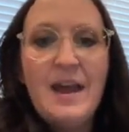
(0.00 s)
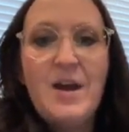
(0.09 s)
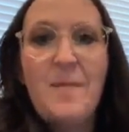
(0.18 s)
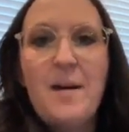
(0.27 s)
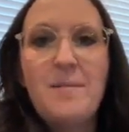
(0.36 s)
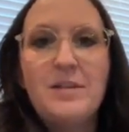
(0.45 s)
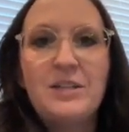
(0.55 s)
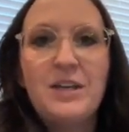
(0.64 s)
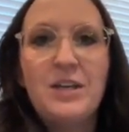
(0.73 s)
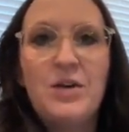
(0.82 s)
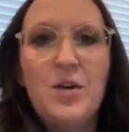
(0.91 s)
I'm
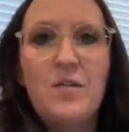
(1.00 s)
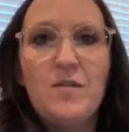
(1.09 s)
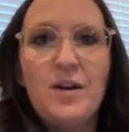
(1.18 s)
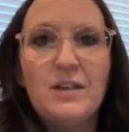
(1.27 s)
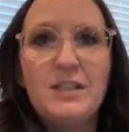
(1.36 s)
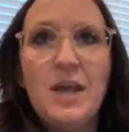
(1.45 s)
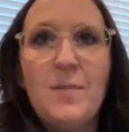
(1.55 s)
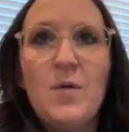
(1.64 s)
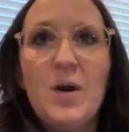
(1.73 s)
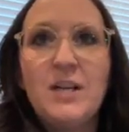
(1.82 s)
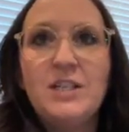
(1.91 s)
just going to go over
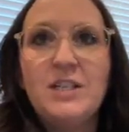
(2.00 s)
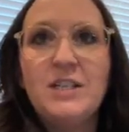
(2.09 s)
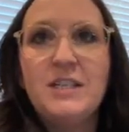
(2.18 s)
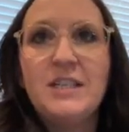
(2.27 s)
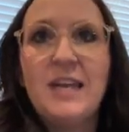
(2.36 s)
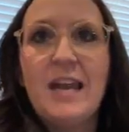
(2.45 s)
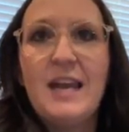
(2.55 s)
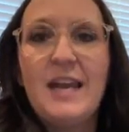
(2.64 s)
some questions